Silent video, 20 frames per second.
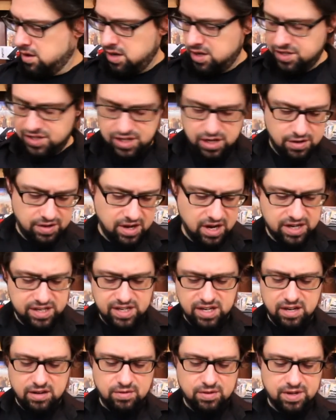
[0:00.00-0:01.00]
And so the
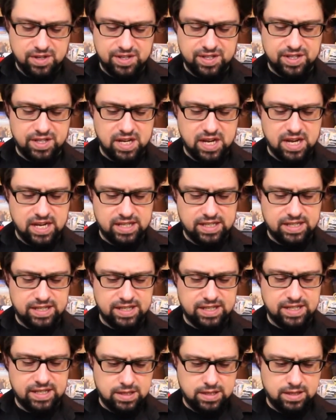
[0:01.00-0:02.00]
idea was that
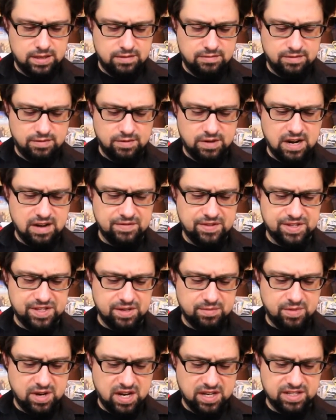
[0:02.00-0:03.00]
we would have this
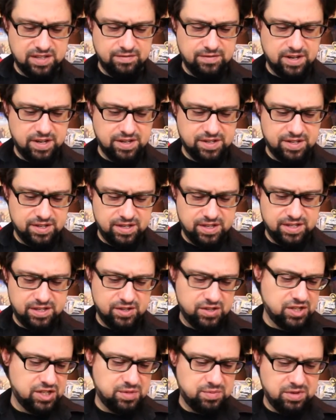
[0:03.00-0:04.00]
unboxing video, so this
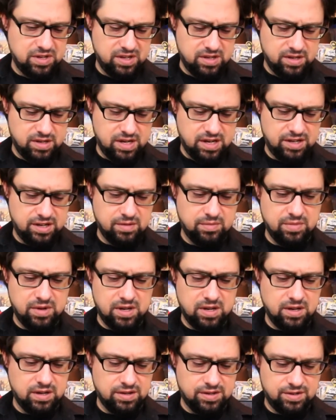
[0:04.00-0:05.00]
will just end up
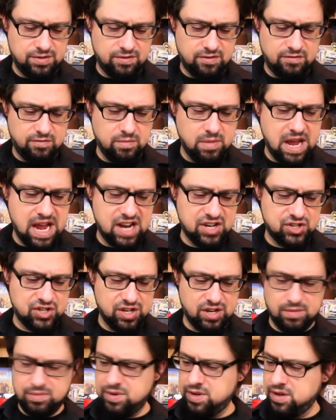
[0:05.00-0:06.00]
being a sort of
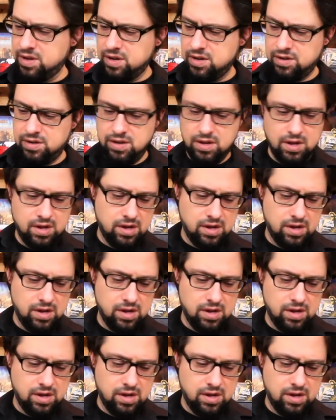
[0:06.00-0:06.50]
mashup here.